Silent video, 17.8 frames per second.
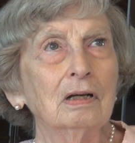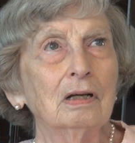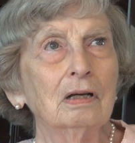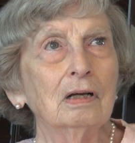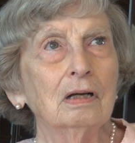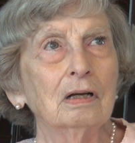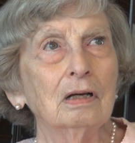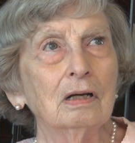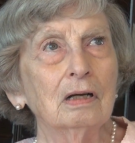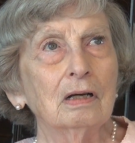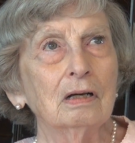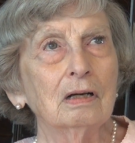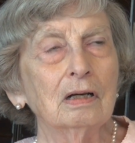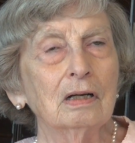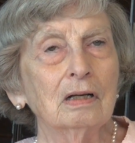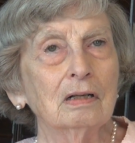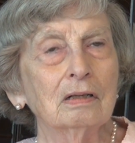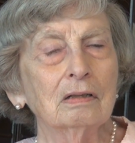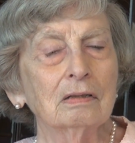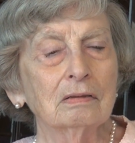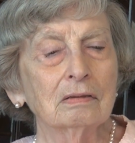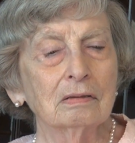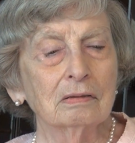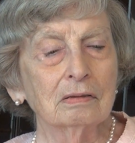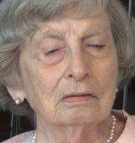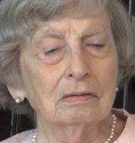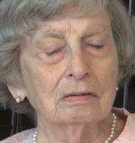
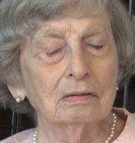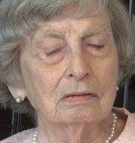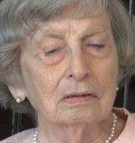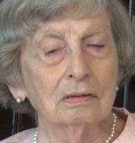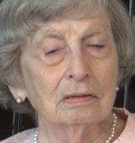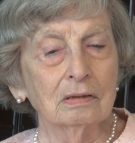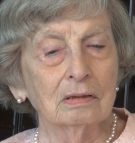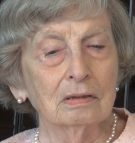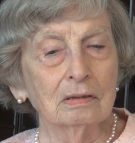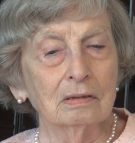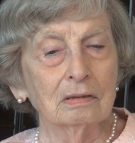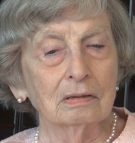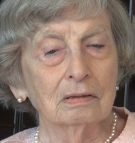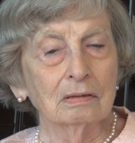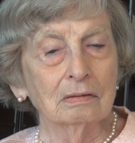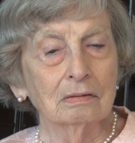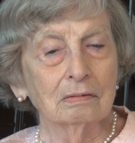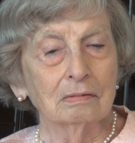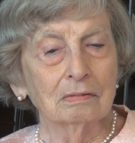Nobody speaks.